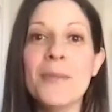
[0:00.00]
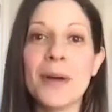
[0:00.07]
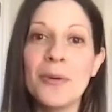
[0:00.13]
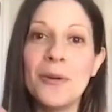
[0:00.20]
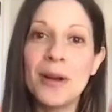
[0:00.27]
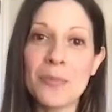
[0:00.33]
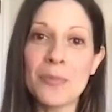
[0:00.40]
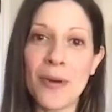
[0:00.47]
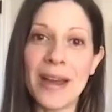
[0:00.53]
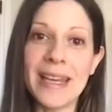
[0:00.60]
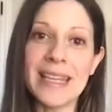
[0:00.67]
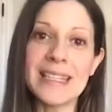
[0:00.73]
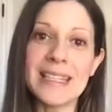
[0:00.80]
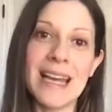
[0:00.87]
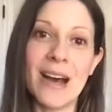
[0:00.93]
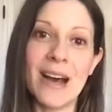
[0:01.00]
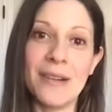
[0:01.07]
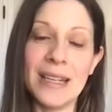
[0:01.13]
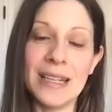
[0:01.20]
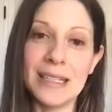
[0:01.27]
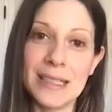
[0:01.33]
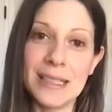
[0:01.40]
but I want to break it down
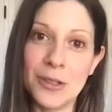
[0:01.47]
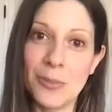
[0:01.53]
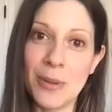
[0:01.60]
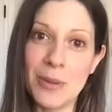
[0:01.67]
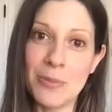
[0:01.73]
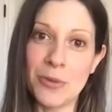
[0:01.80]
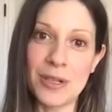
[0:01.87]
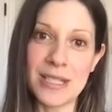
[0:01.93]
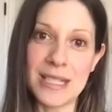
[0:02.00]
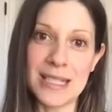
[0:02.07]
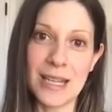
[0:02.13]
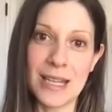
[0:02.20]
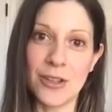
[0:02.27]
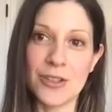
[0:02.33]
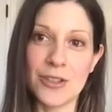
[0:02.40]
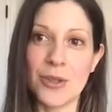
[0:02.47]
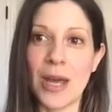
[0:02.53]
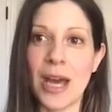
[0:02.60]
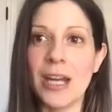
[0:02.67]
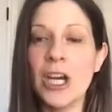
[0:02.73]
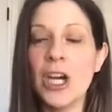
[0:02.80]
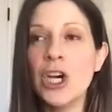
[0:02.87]
in a little bit more detail so
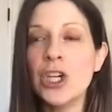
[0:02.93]
that